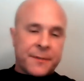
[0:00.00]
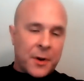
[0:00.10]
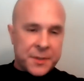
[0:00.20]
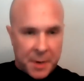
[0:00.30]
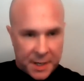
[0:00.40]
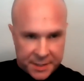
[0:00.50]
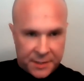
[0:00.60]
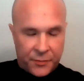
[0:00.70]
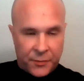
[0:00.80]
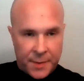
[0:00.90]
is a false
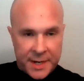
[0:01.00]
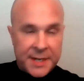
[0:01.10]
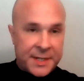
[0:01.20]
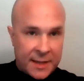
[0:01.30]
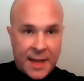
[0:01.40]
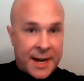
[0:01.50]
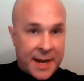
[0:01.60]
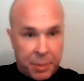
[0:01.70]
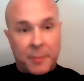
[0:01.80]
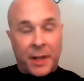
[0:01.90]
positive. And he said
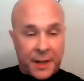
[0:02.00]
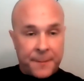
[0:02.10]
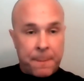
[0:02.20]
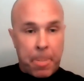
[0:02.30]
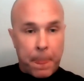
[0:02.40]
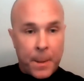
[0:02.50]
that in public.